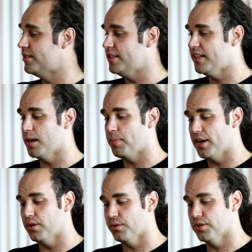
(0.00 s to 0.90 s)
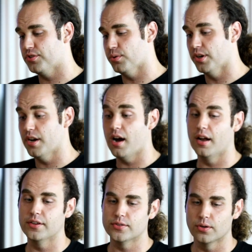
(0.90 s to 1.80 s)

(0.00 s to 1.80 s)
CK byte owners who are not.